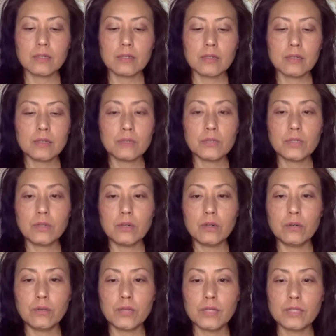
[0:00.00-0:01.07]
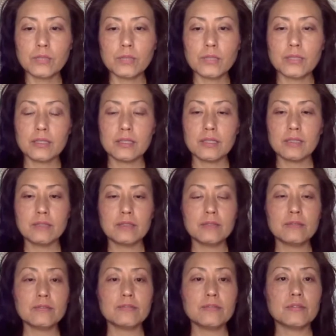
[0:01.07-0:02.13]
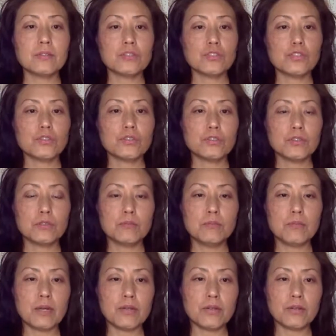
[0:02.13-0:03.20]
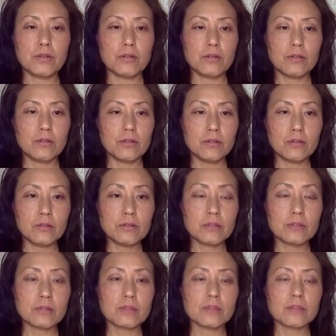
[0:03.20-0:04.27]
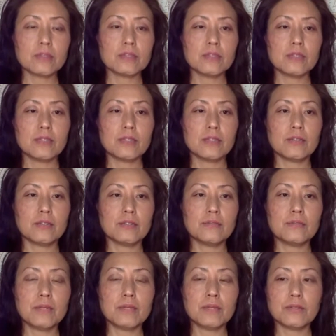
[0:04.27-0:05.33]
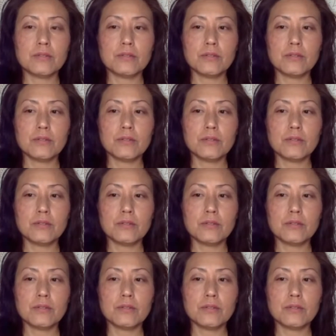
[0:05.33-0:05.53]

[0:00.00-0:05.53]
And we always want to give to Mother Earth and take care of Mother